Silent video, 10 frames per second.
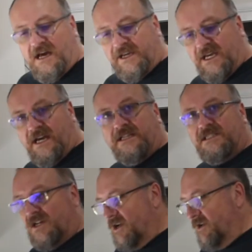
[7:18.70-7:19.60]
Okay,
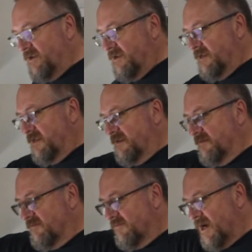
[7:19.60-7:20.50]
so
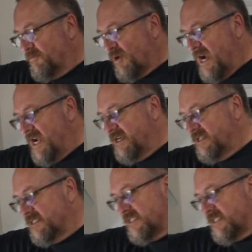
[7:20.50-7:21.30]
my bran is